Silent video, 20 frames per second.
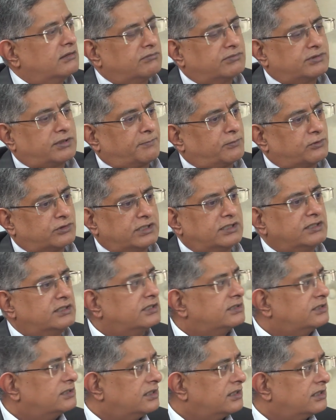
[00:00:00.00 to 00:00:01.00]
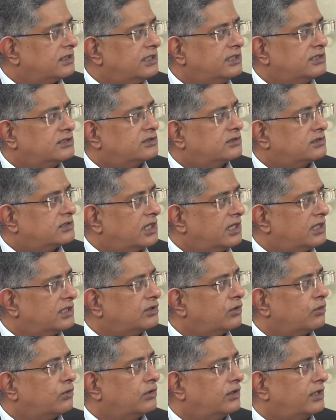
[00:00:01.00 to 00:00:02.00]
supposing this year he is still in
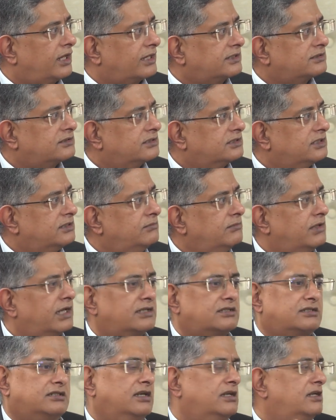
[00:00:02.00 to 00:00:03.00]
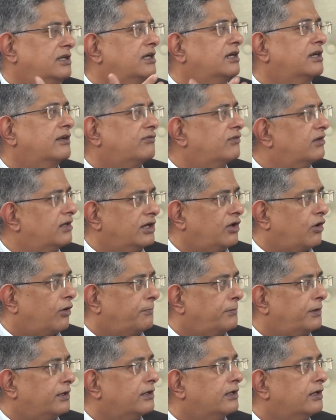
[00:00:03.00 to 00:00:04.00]
the old tax regime, next year he can definitely
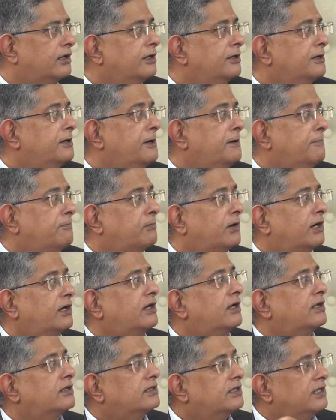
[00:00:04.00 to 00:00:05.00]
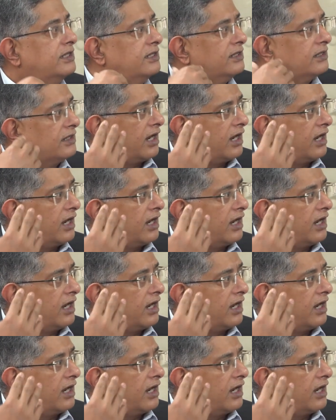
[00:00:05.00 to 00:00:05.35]
opt in. But the year